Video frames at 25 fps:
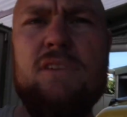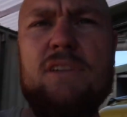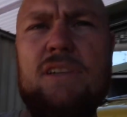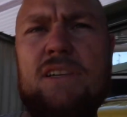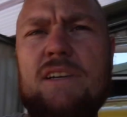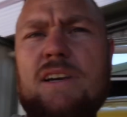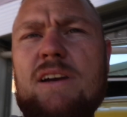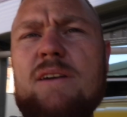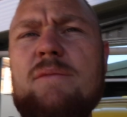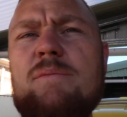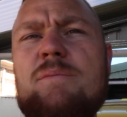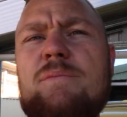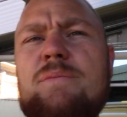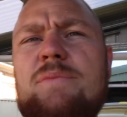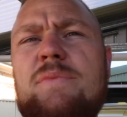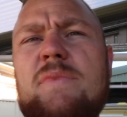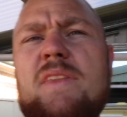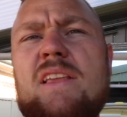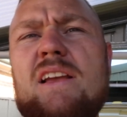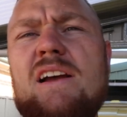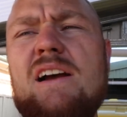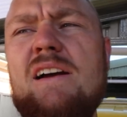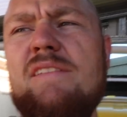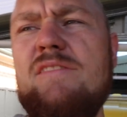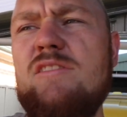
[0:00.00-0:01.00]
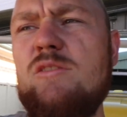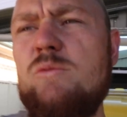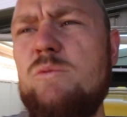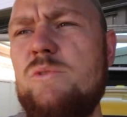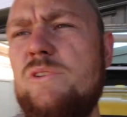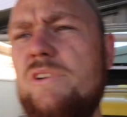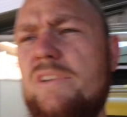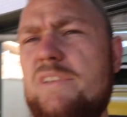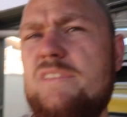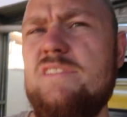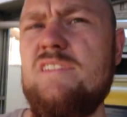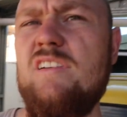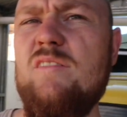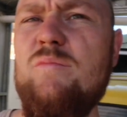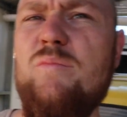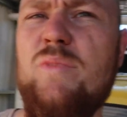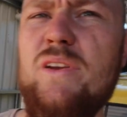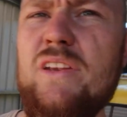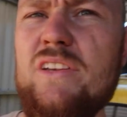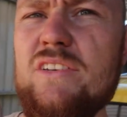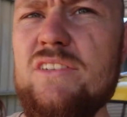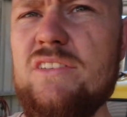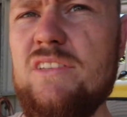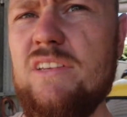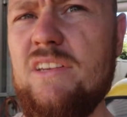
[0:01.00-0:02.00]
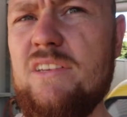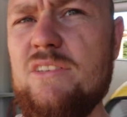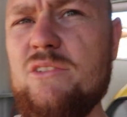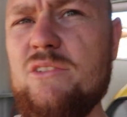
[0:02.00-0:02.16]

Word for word: um, after work, so I pinched the